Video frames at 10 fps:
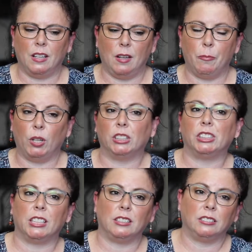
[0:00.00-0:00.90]

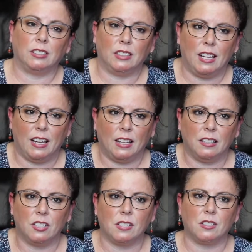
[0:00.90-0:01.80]
immersion
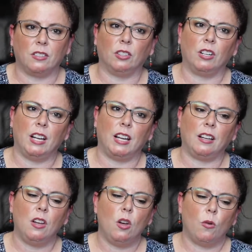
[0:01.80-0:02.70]
and just
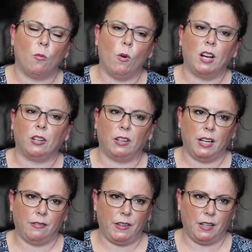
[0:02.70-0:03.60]
learning what
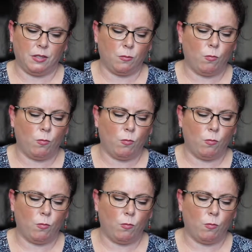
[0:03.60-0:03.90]
grief is,